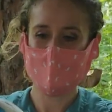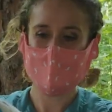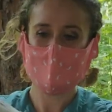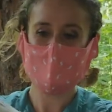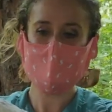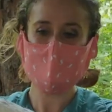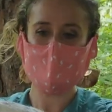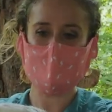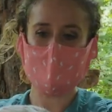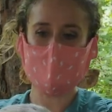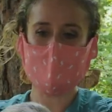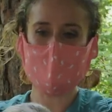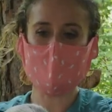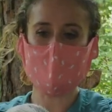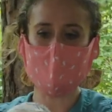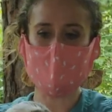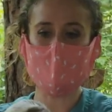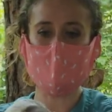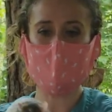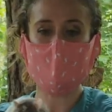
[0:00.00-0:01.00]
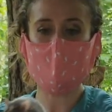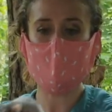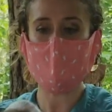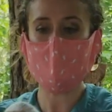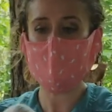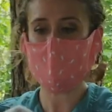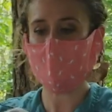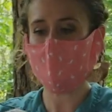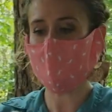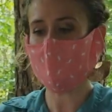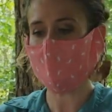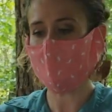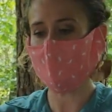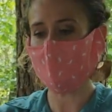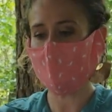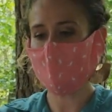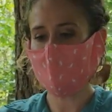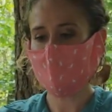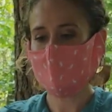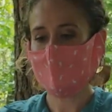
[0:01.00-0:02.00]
These animals are so smart